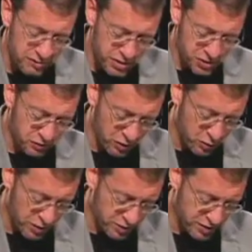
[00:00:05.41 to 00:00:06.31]
to mention
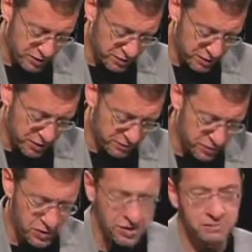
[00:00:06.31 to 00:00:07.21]
real quickly,
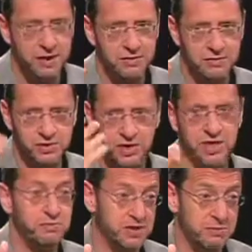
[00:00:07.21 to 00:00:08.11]
we talked about the
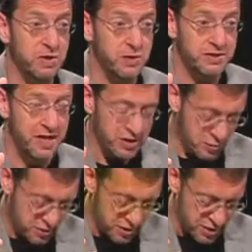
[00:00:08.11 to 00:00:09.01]
Science Museum going to
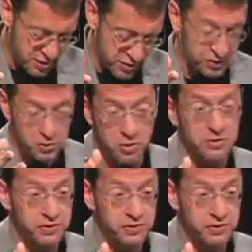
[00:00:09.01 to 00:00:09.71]
Tanglewood, the Historical